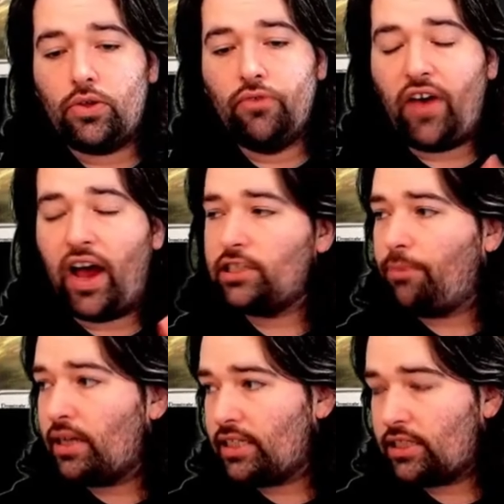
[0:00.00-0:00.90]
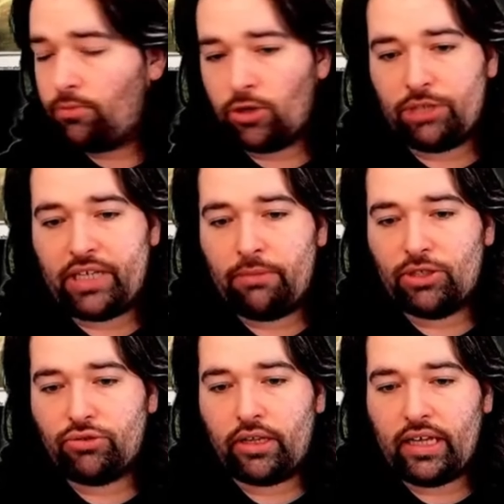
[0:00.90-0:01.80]
find spots to get some more chip
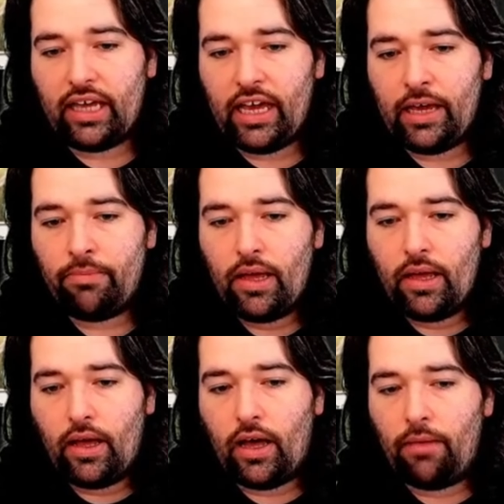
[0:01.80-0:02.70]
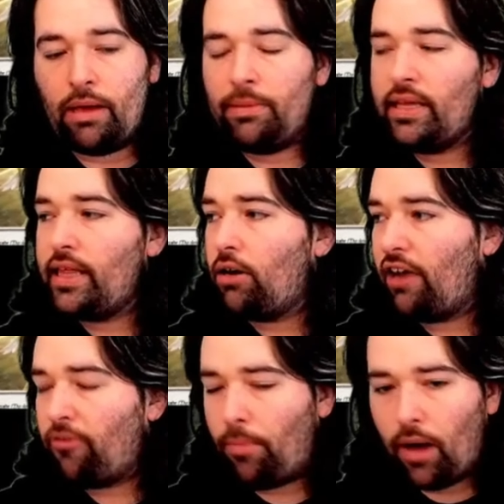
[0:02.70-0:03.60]
damage throughout the game. Maybe they don't
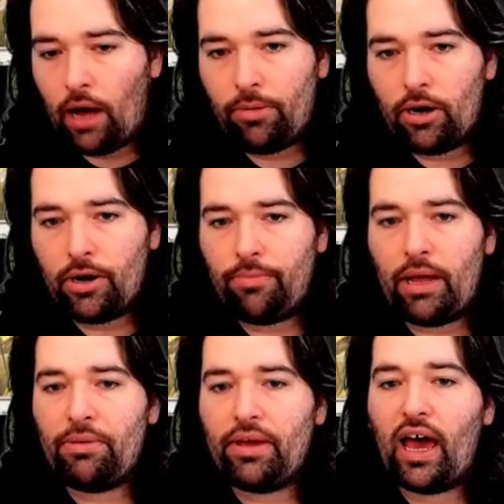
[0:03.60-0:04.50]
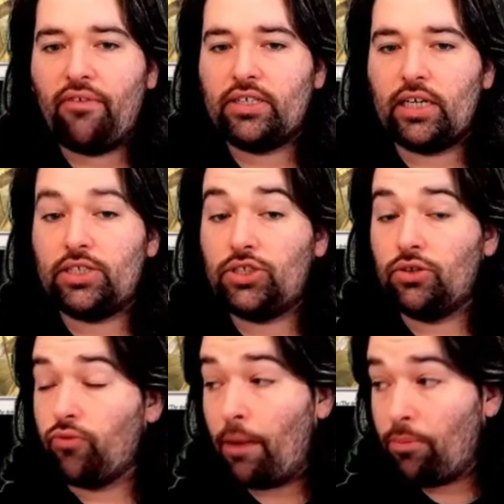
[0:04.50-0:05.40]
have a Pauper. Maybe you have a
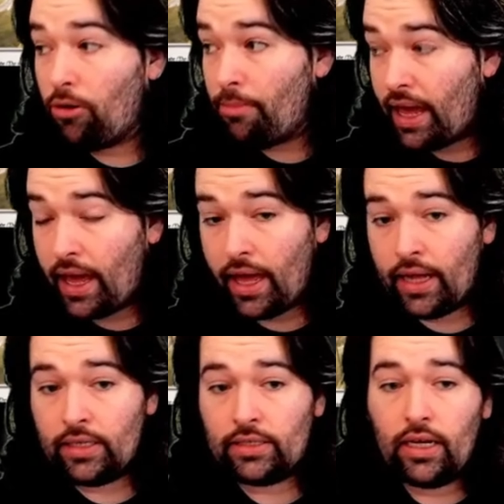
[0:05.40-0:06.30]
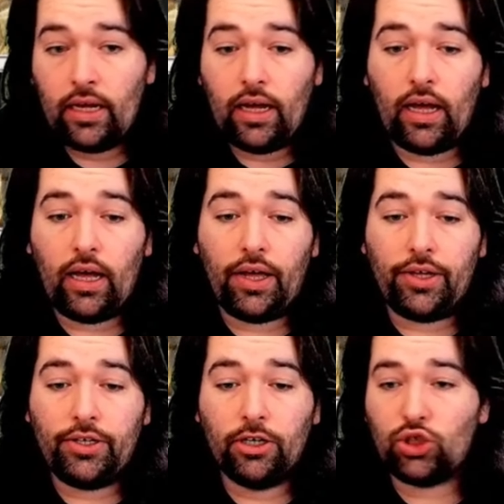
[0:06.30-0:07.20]
Celestial Reprimand.
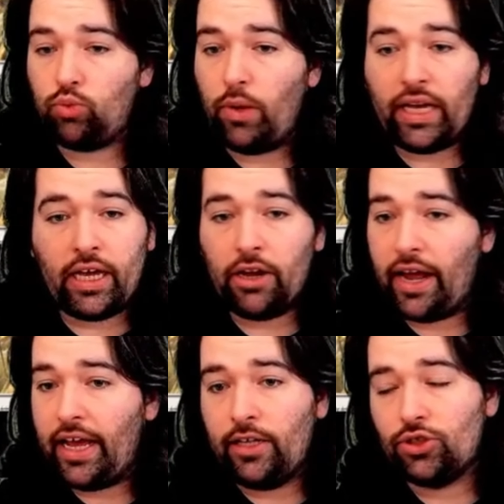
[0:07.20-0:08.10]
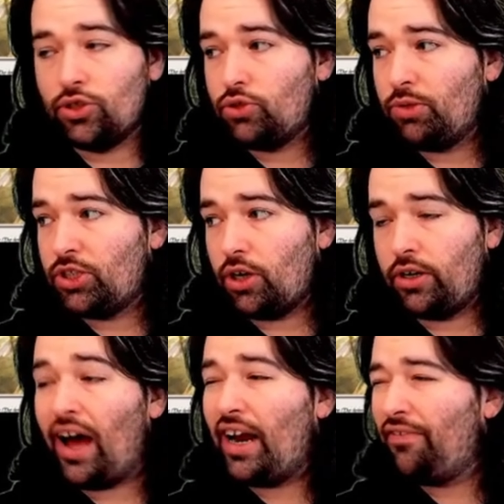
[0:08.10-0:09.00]
You're swinging your Angels, which are
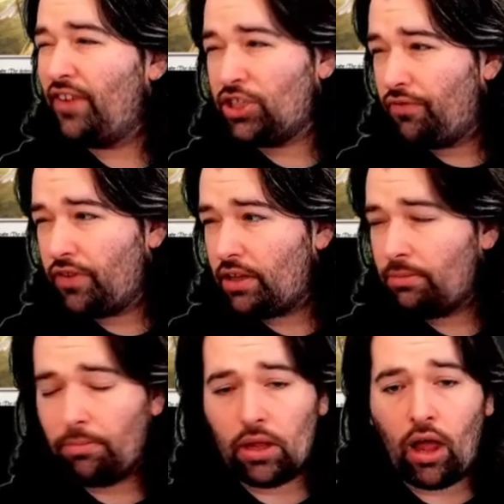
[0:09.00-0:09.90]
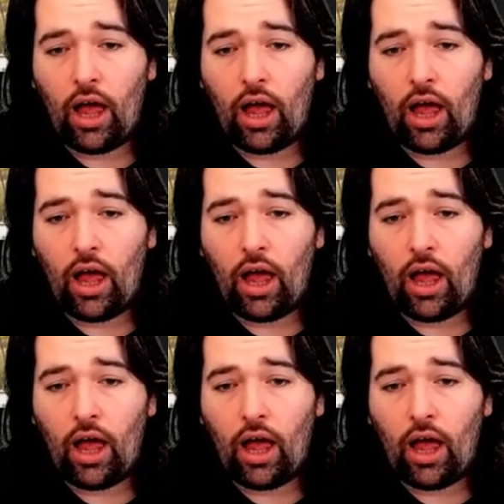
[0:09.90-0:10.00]
not efficient for them to block